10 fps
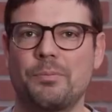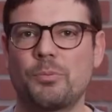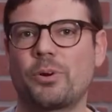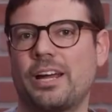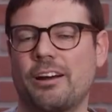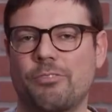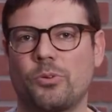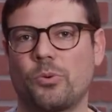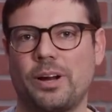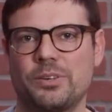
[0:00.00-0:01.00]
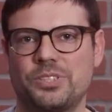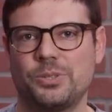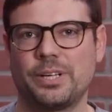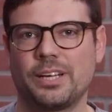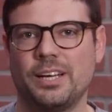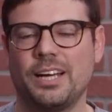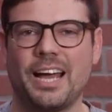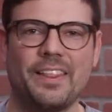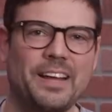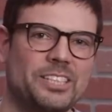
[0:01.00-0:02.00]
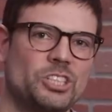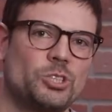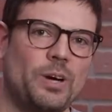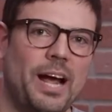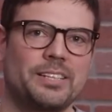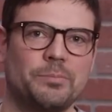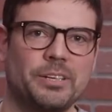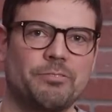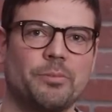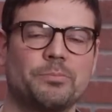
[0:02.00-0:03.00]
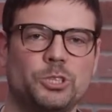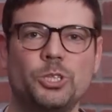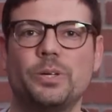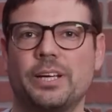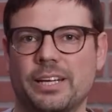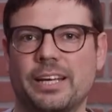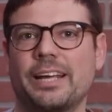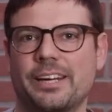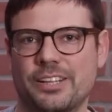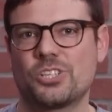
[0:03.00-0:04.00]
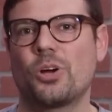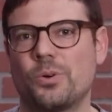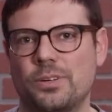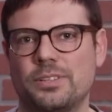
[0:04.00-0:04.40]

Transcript: to be more careful with what I was doing, and that distracted me from shooting and getting into the zone.